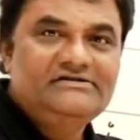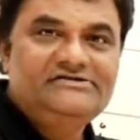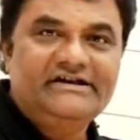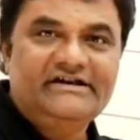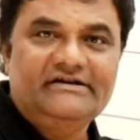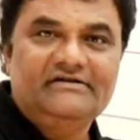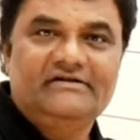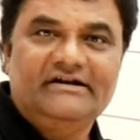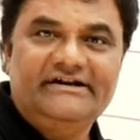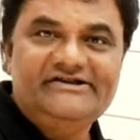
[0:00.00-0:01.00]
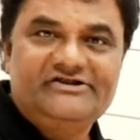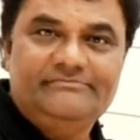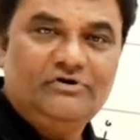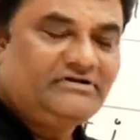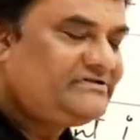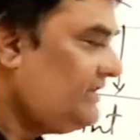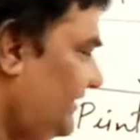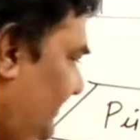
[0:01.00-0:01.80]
Checking condition box.